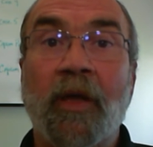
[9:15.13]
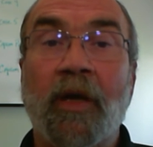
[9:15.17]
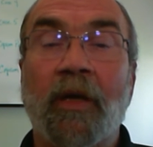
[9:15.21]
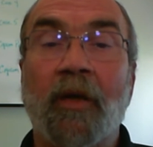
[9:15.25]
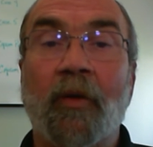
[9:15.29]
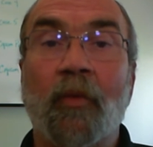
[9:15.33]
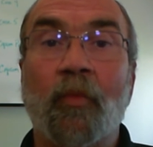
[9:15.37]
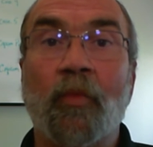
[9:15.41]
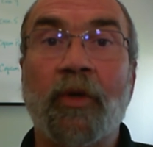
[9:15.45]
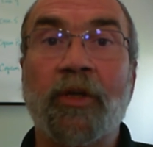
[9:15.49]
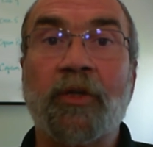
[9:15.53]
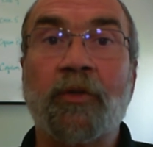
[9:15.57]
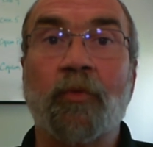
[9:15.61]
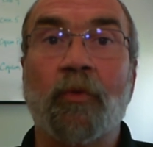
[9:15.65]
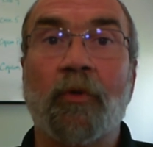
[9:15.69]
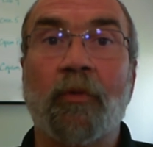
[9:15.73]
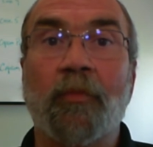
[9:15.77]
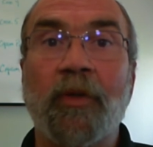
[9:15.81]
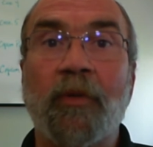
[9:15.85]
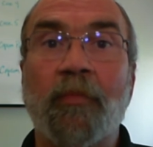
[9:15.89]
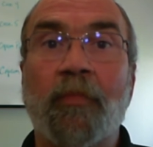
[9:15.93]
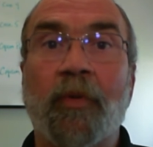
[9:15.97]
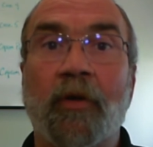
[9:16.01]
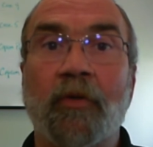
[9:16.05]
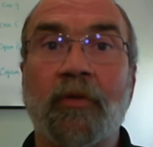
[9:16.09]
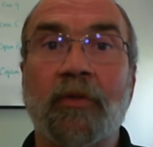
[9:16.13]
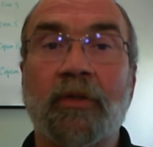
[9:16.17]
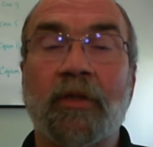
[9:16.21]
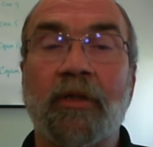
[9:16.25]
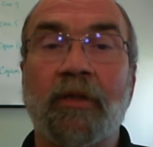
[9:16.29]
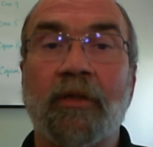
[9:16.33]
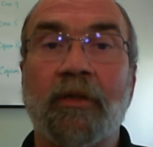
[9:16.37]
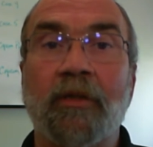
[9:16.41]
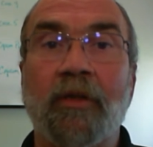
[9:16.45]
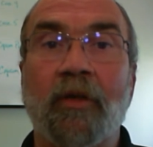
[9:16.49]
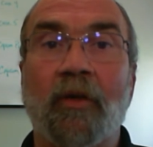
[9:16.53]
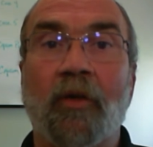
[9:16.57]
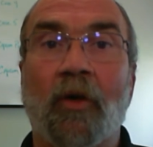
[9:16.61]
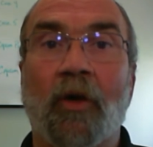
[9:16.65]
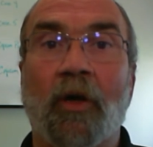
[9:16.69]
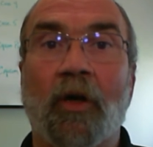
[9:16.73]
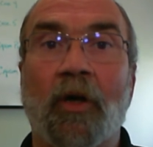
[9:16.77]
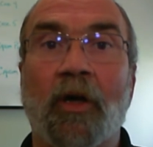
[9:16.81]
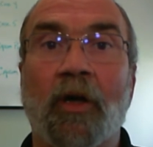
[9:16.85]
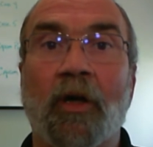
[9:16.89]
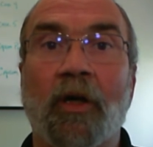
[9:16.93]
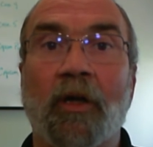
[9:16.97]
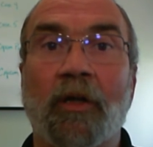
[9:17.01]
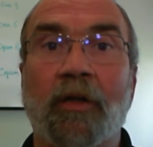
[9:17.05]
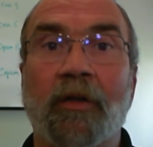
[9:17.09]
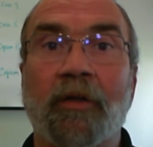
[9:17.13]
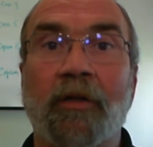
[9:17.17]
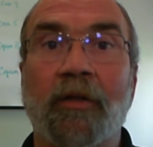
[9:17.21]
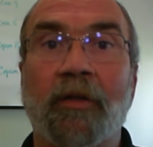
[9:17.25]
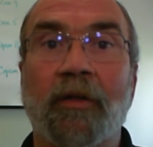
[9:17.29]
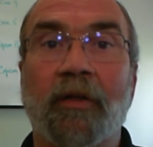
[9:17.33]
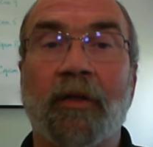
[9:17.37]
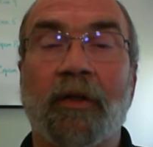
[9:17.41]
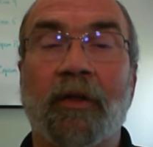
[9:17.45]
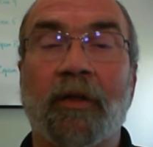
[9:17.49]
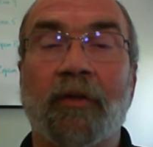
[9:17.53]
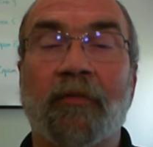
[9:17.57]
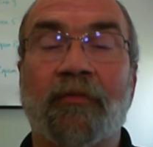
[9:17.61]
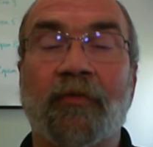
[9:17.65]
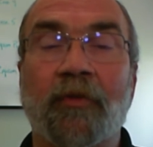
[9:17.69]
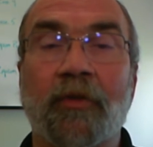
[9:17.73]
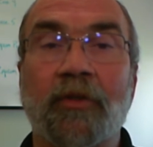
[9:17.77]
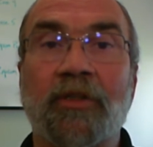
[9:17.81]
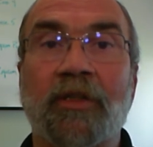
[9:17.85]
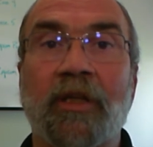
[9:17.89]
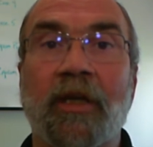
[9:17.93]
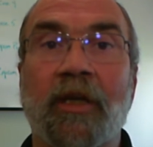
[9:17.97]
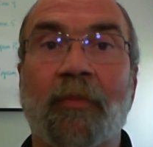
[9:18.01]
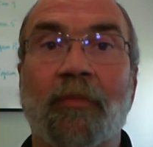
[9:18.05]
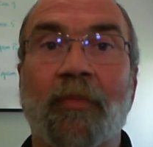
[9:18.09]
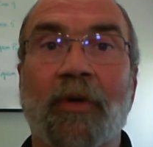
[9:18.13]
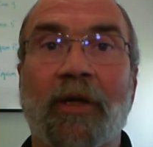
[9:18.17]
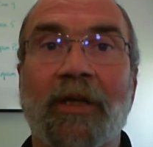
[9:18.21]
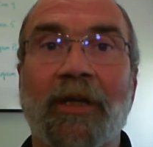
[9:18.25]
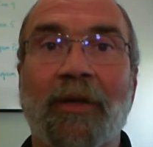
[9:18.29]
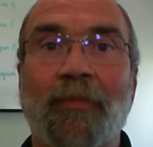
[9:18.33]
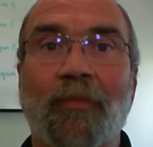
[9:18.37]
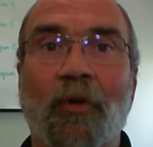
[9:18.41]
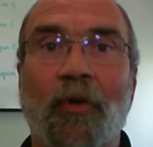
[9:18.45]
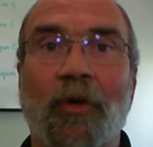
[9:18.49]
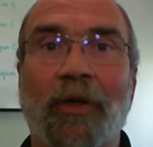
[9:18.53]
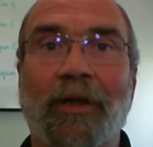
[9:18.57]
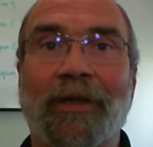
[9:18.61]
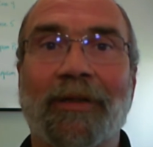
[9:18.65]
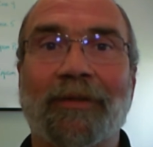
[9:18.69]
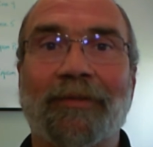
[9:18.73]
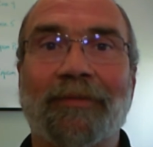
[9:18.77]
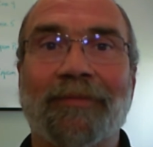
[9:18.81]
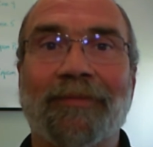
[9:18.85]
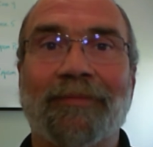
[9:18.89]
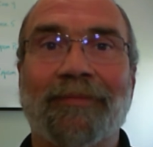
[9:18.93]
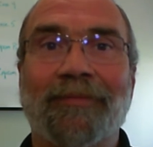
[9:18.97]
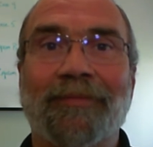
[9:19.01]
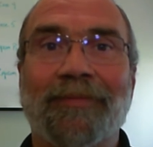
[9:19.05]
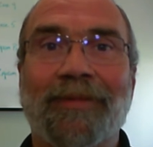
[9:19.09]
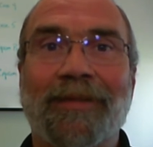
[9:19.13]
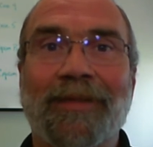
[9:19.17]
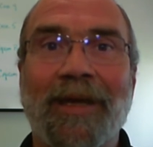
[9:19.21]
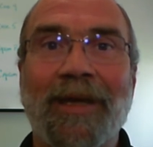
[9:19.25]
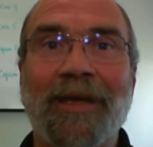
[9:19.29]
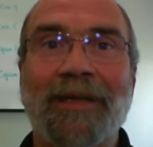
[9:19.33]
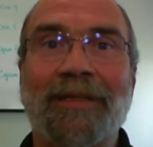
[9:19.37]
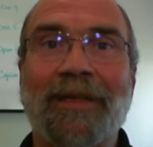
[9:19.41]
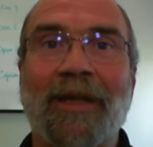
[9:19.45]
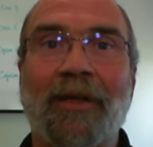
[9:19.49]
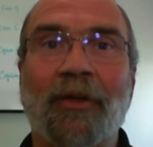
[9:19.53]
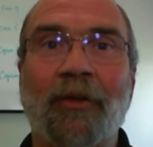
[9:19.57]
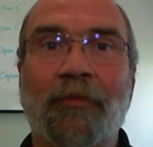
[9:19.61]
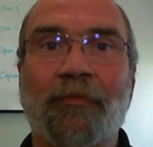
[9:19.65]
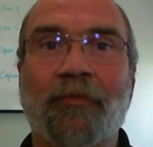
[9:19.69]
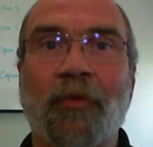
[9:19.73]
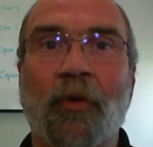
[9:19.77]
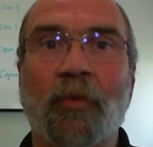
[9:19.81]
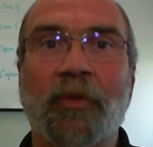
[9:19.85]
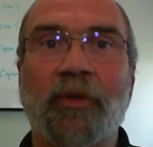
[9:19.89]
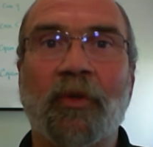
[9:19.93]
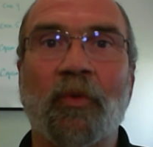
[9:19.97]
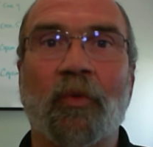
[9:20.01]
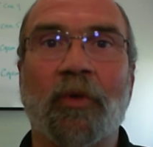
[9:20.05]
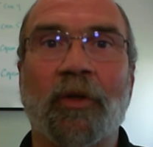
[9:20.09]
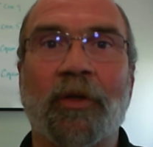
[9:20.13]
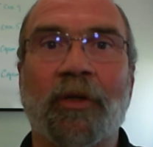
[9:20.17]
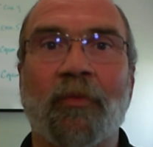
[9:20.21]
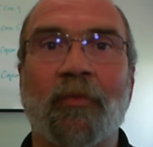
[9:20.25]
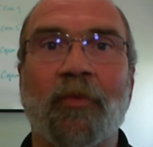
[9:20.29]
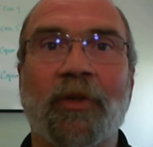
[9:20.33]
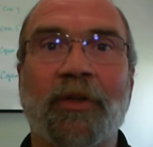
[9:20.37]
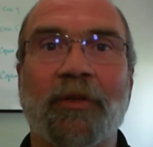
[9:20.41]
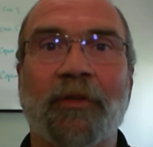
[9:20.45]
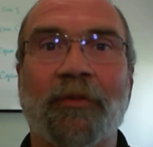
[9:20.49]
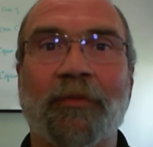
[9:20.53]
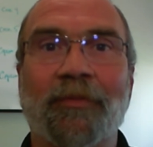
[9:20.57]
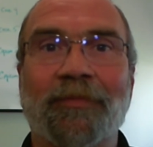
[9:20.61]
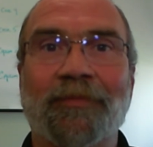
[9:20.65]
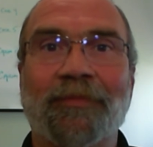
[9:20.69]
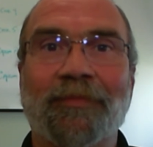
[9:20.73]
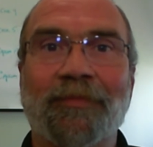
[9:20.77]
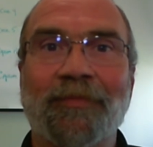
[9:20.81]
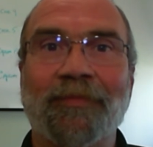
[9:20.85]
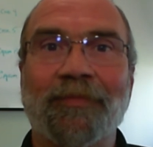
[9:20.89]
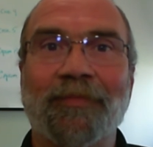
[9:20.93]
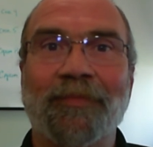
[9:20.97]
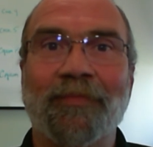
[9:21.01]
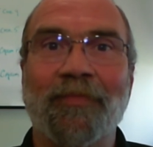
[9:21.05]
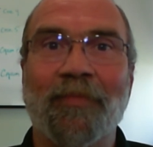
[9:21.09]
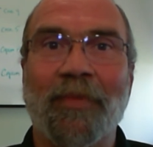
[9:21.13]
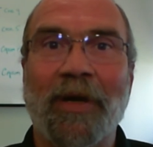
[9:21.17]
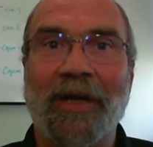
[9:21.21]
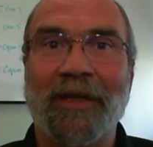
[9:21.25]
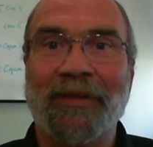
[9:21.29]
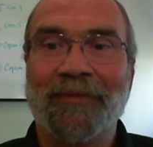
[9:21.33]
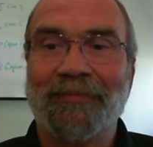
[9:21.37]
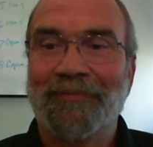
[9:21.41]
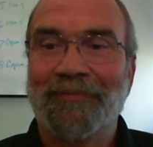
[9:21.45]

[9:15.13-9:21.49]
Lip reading: which will be posted on first thing Monday morning. Thanks. I look forward to working with you. Bye.